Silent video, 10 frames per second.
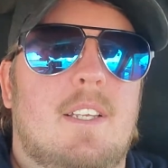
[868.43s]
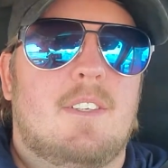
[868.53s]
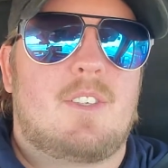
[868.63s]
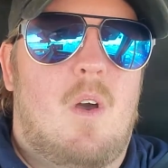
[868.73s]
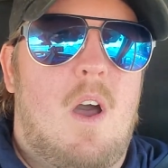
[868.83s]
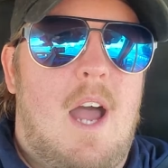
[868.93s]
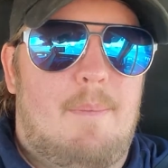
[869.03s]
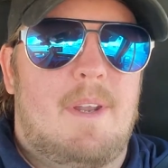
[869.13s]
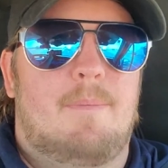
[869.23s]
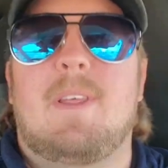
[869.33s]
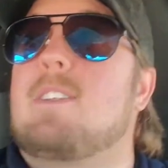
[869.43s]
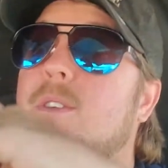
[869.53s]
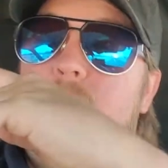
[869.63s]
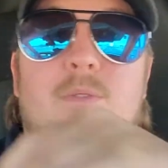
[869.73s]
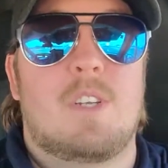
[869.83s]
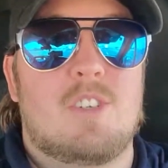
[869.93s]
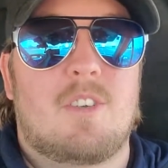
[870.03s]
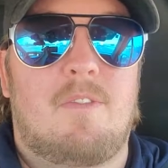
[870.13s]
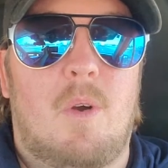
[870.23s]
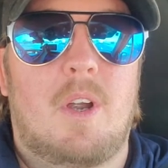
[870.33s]
So that's what those switches are
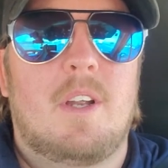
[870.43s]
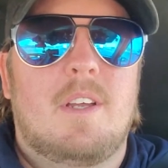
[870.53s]
for.